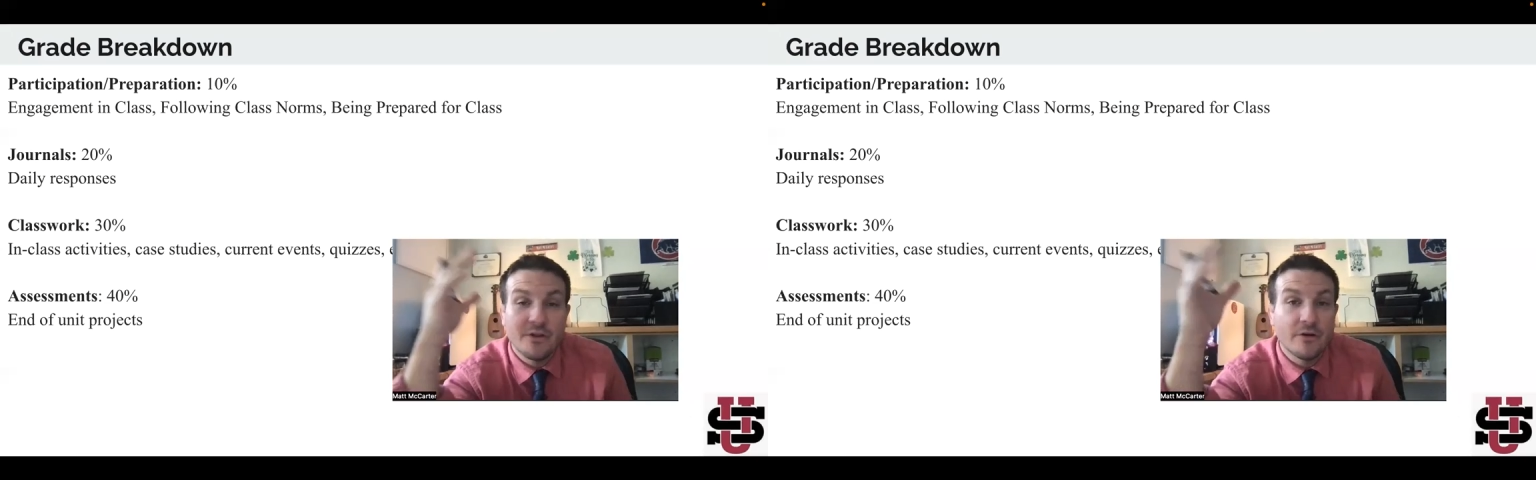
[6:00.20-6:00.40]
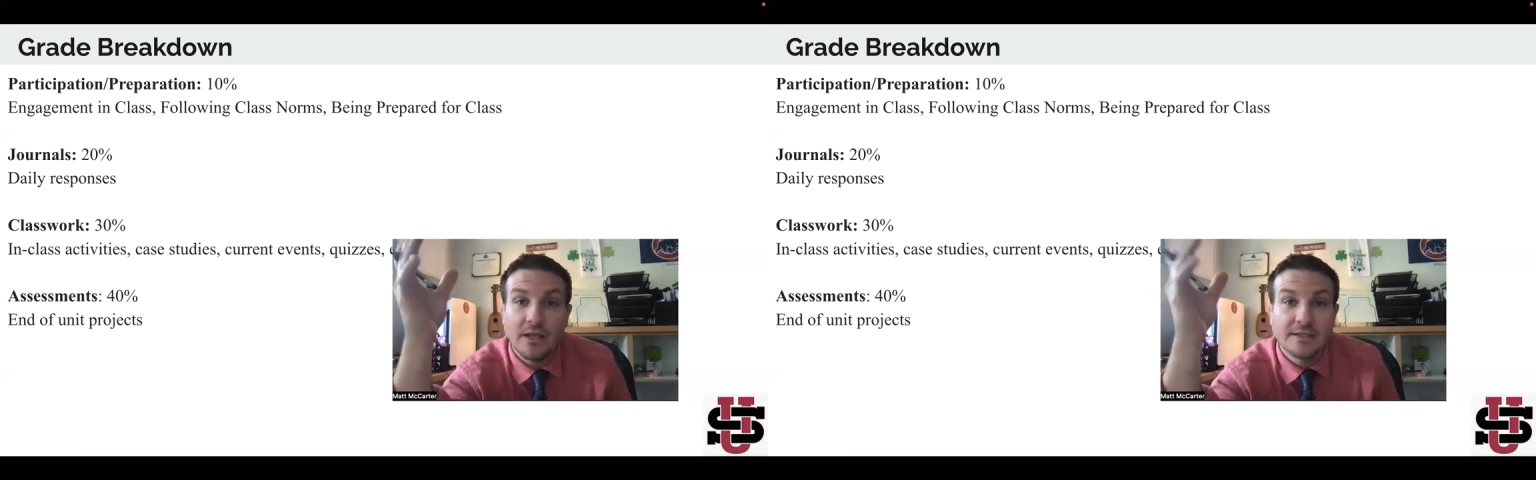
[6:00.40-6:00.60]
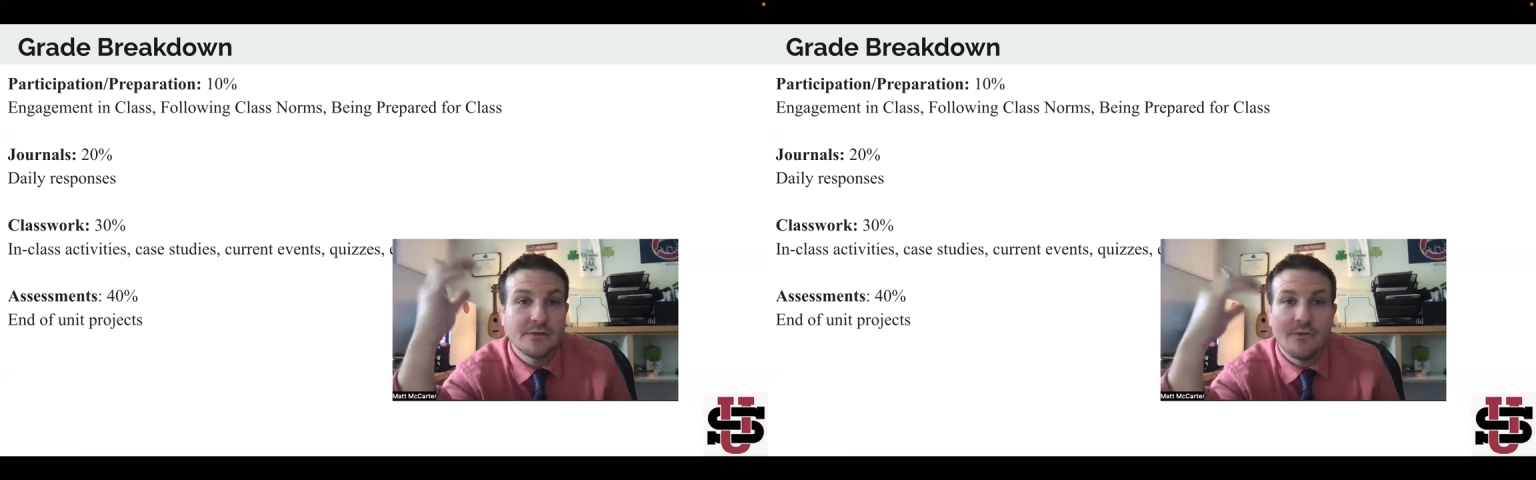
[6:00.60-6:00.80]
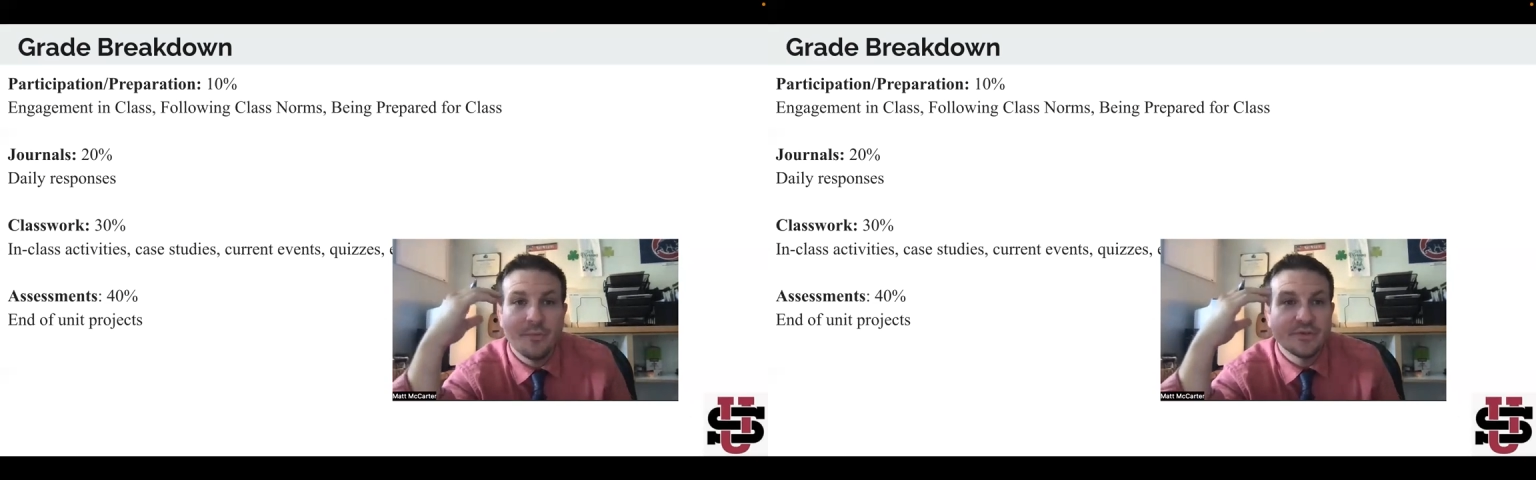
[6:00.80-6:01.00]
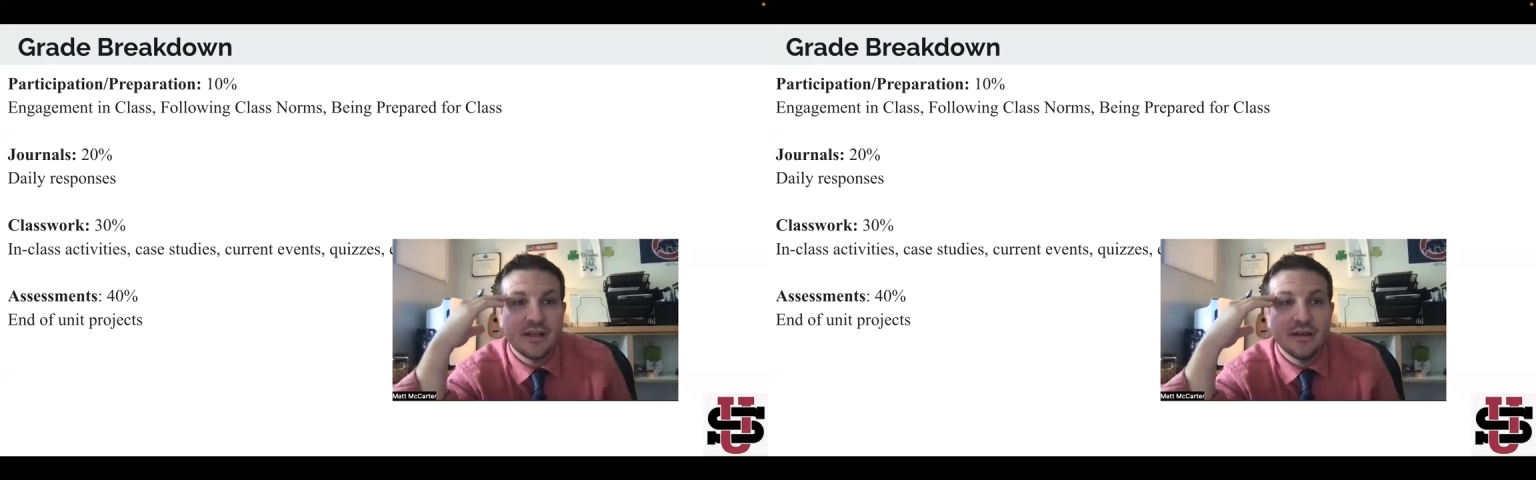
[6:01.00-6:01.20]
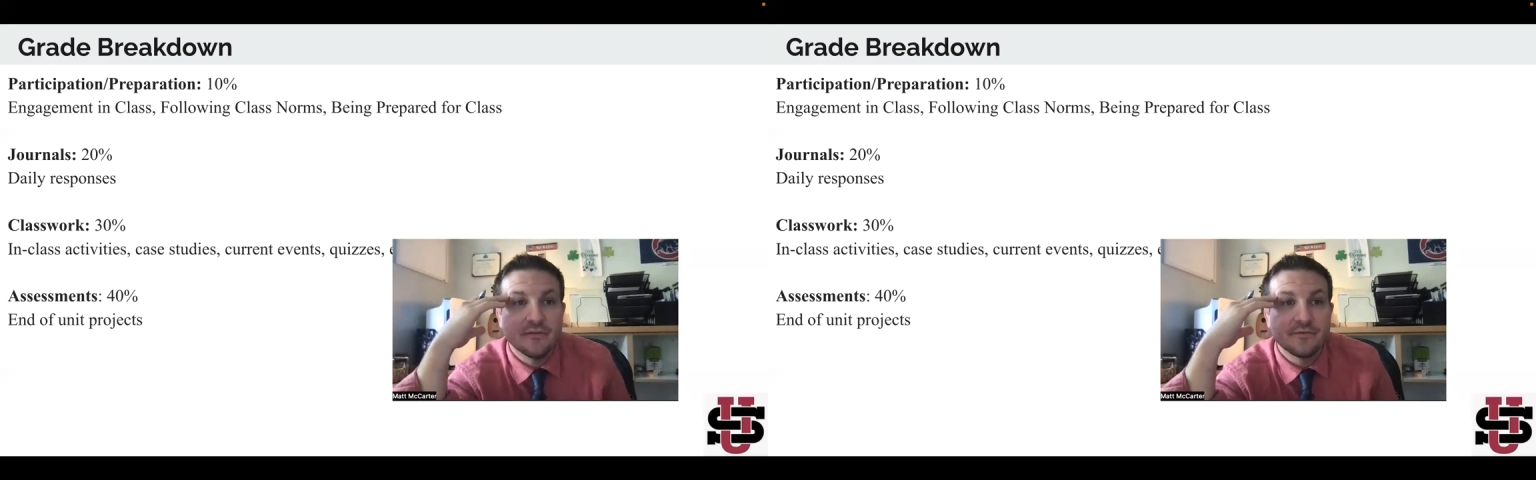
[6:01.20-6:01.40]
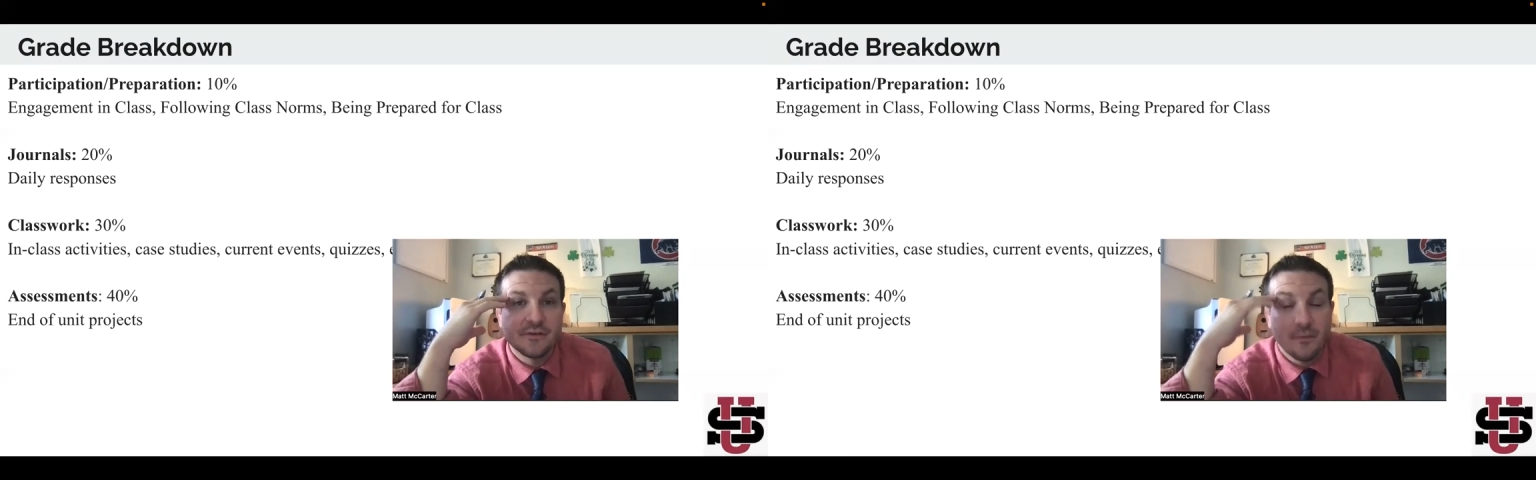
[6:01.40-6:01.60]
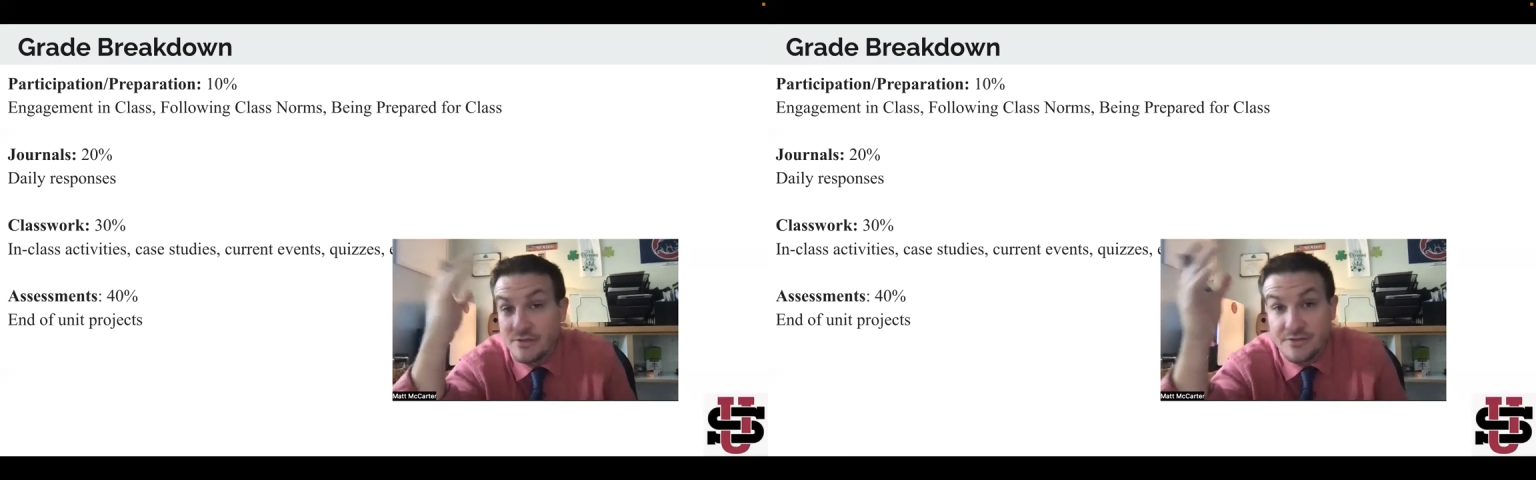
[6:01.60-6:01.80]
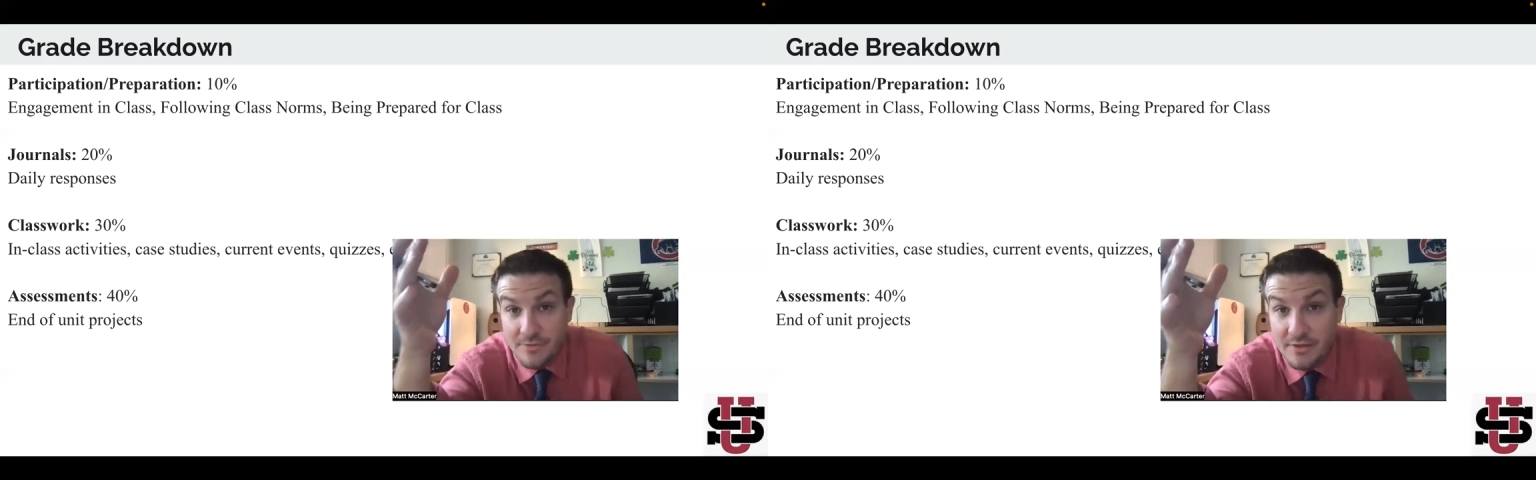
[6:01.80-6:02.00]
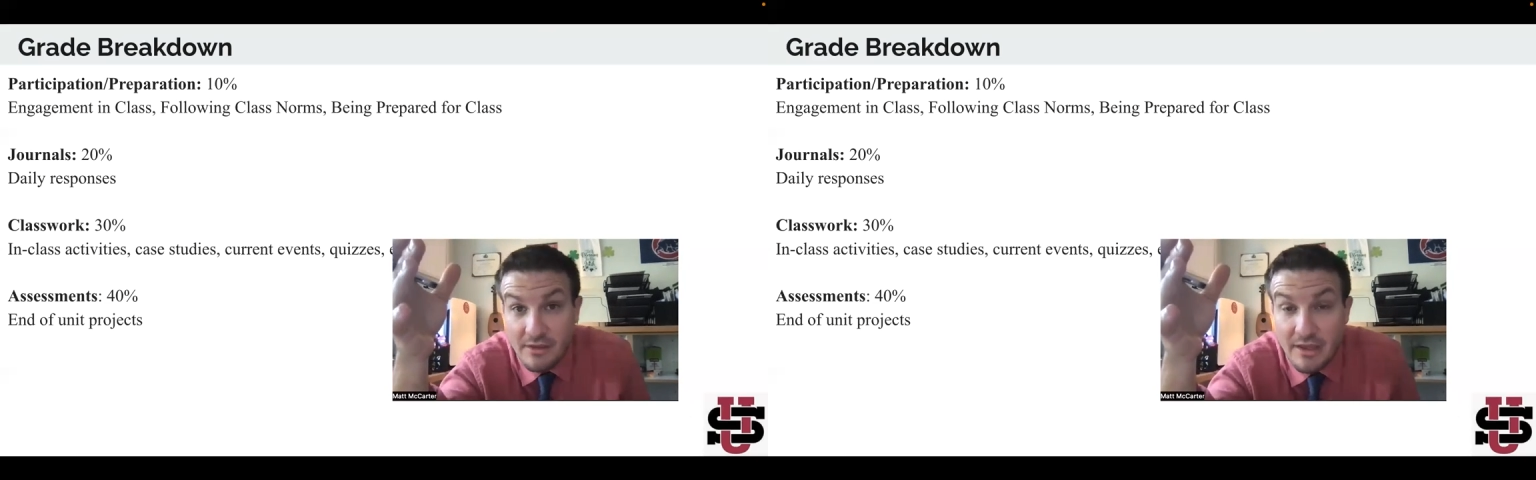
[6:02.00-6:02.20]
of their elected representatives about
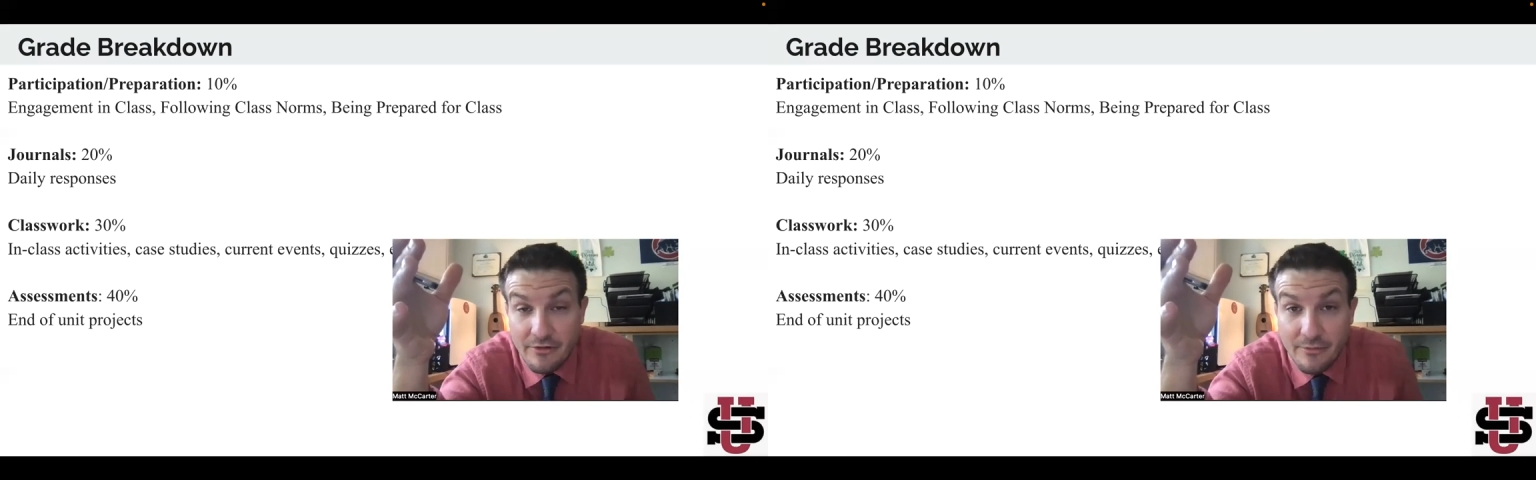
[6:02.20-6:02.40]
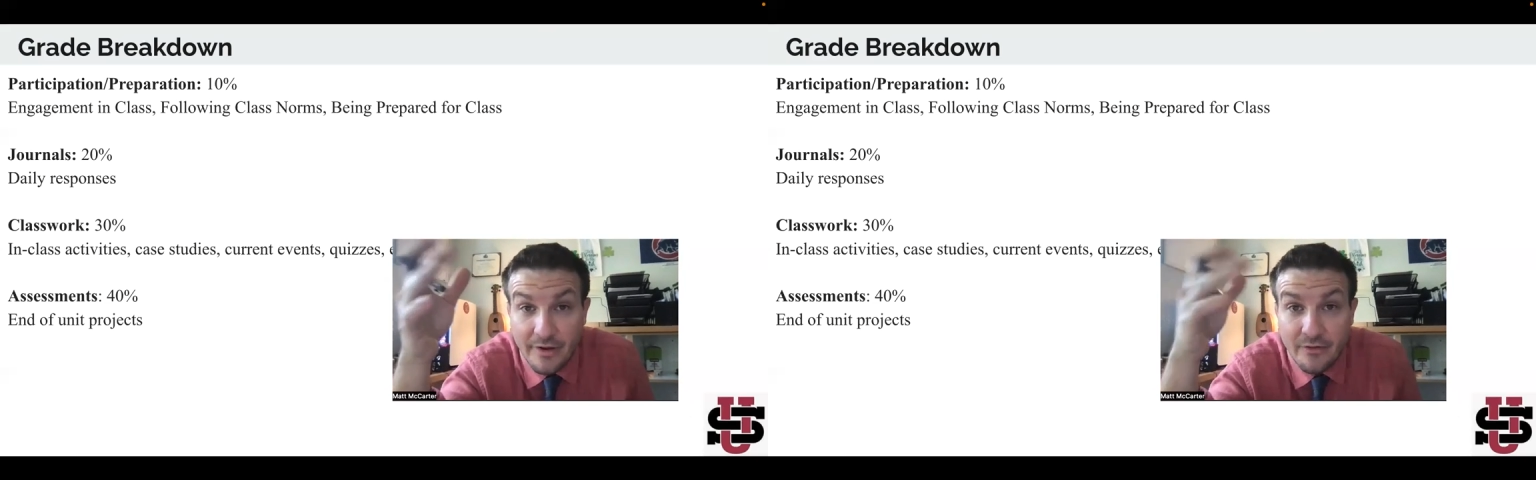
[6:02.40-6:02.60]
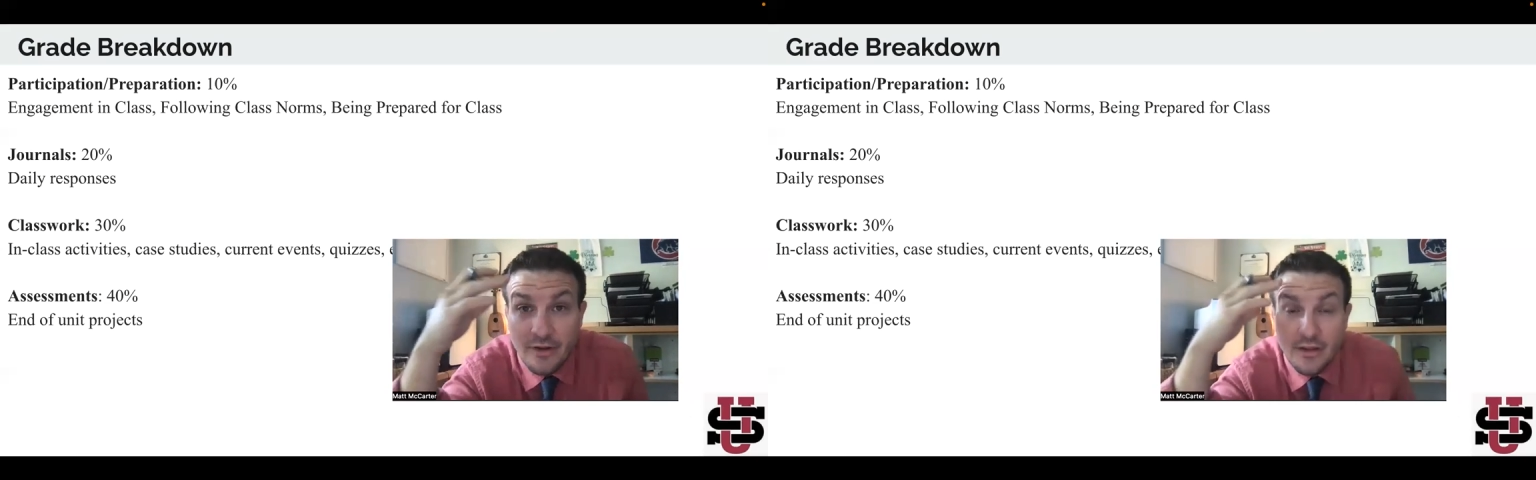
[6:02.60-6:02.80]
something they care about.